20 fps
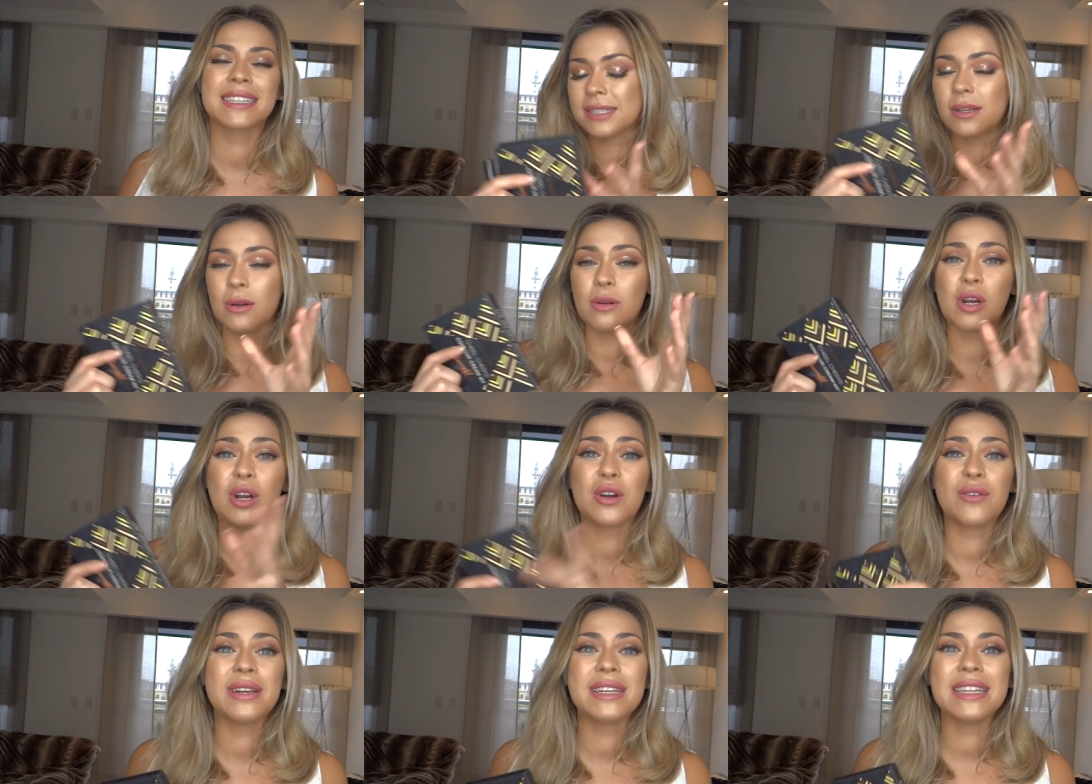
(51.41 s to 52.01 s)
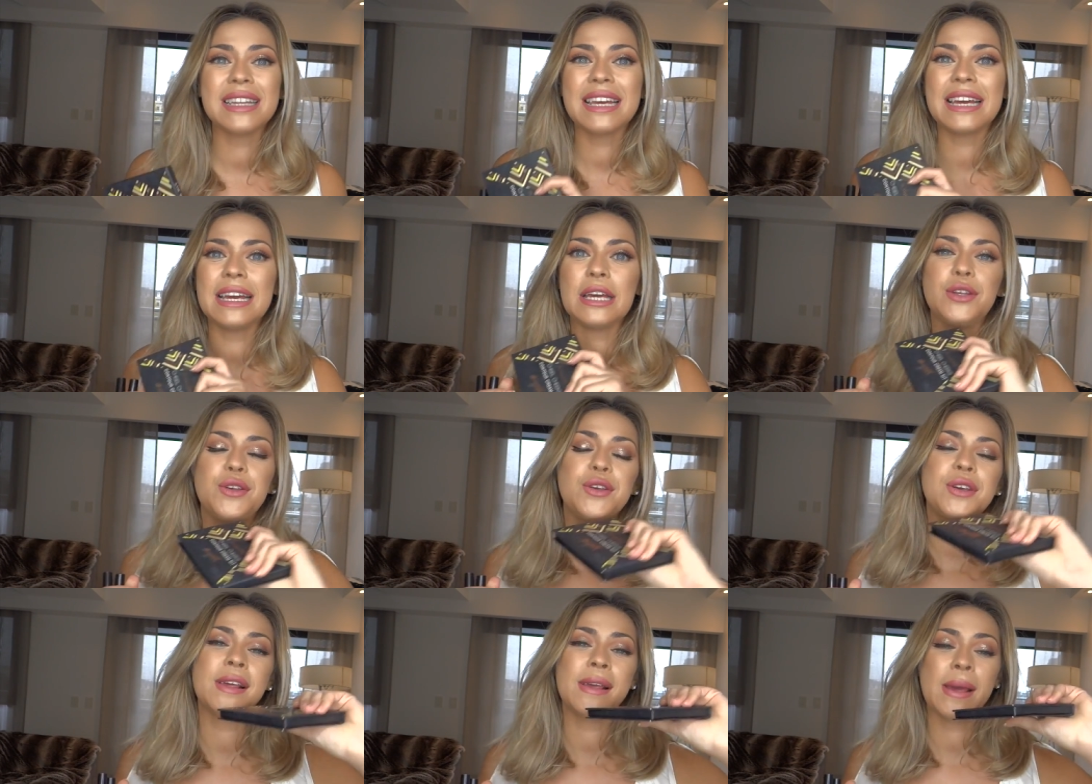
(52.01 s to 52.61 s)
So
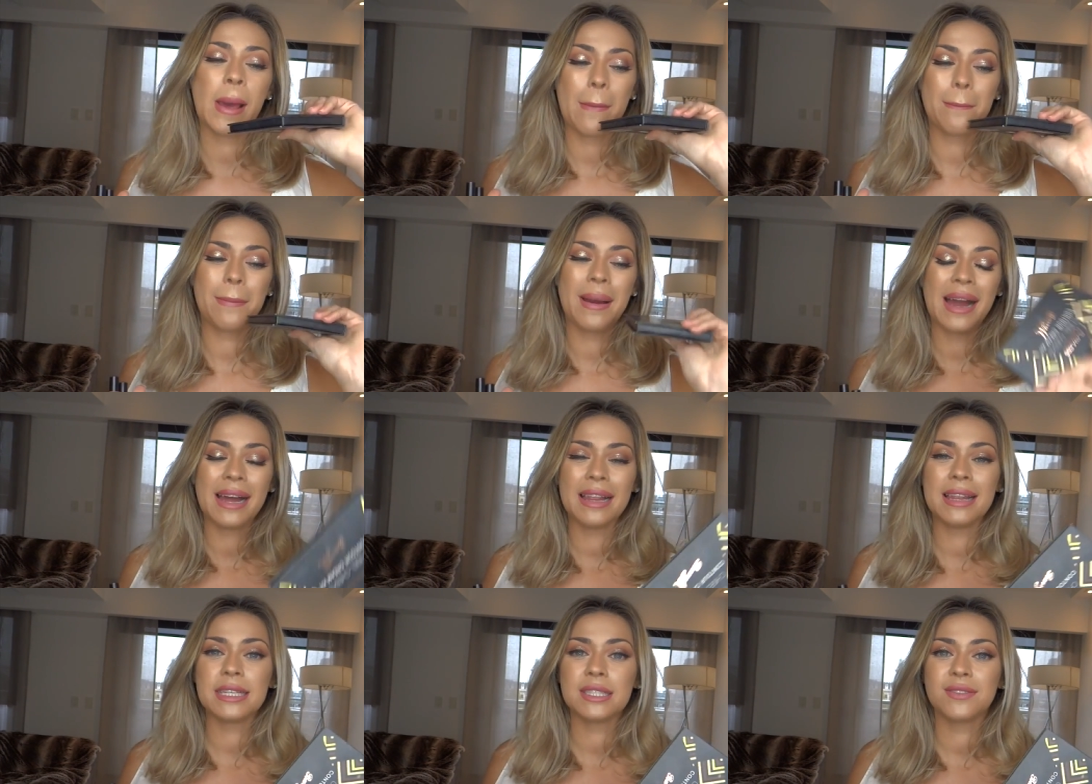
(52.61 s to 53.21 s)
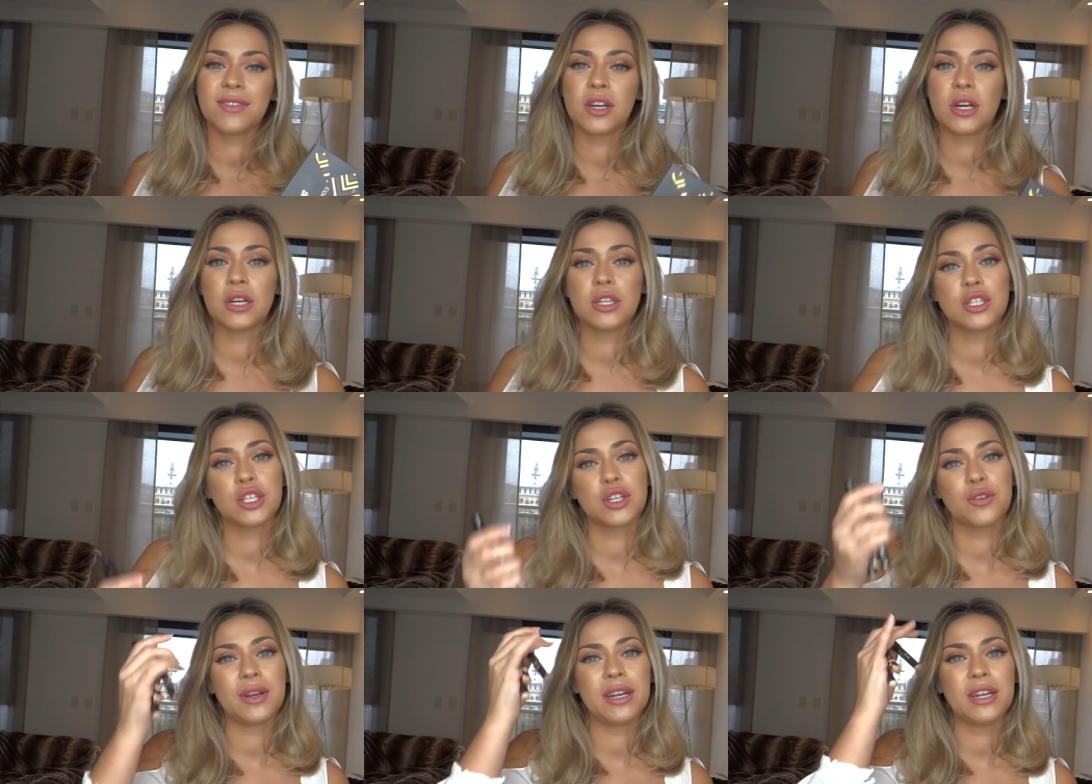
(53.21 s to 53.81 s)
currently you can get palettes for
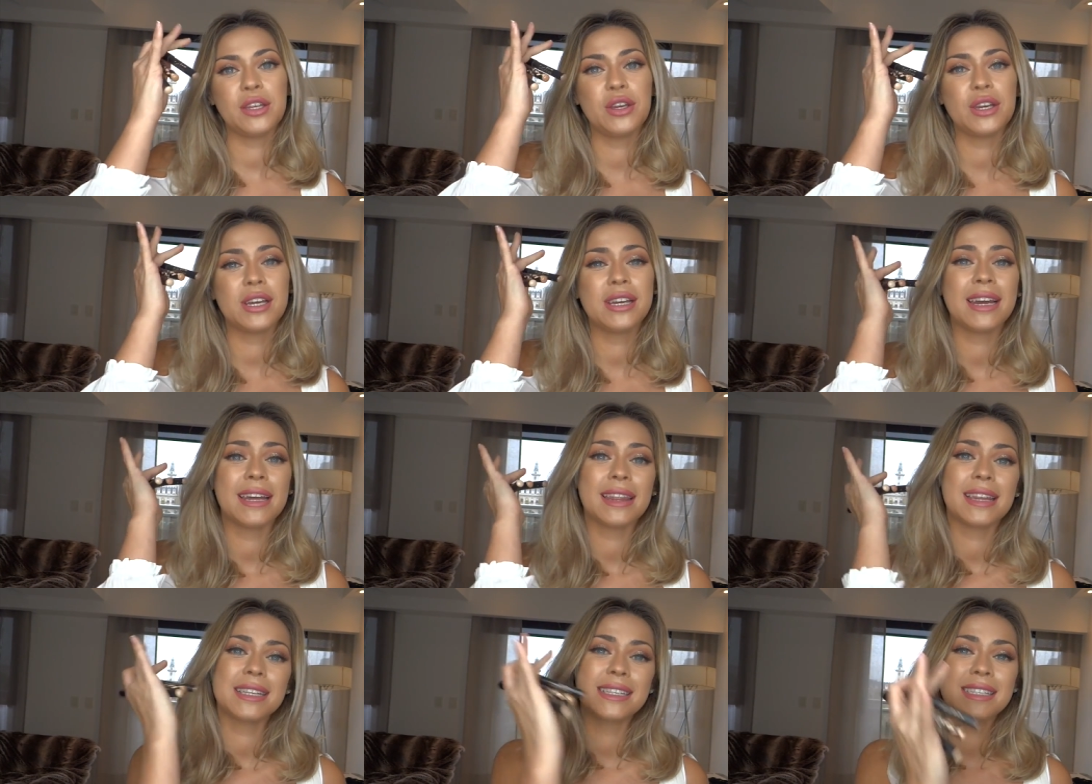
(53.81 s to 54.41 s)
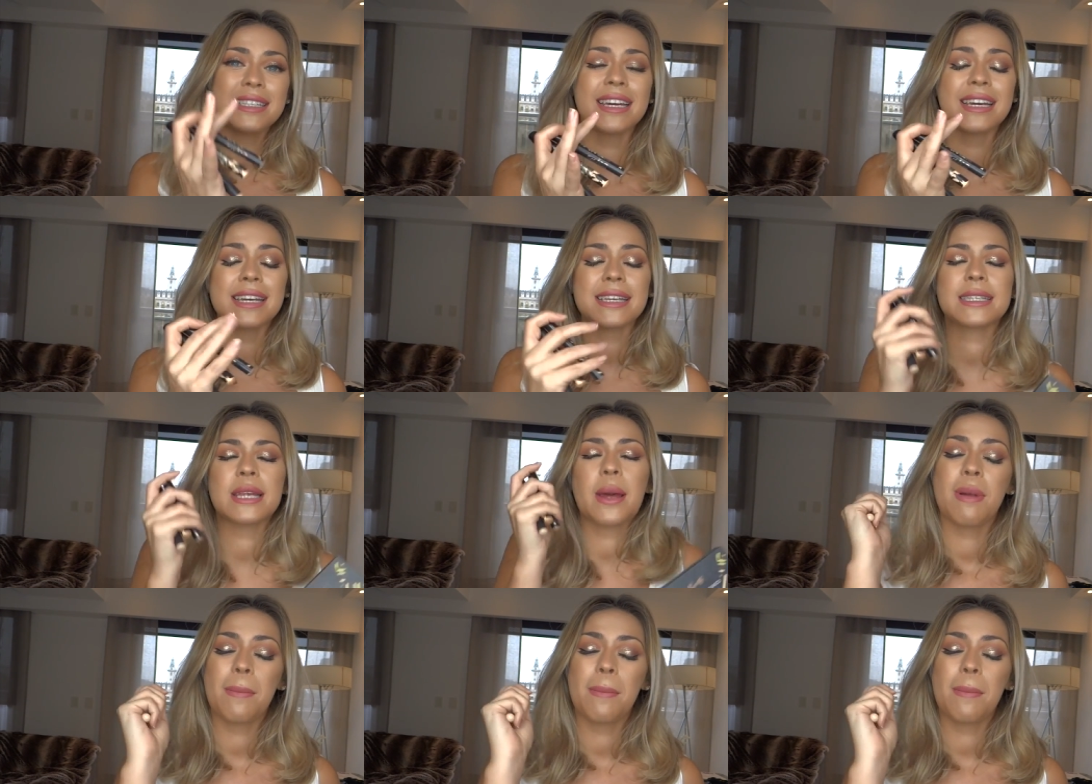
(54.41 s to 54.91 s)
contouring, you can get the sticks.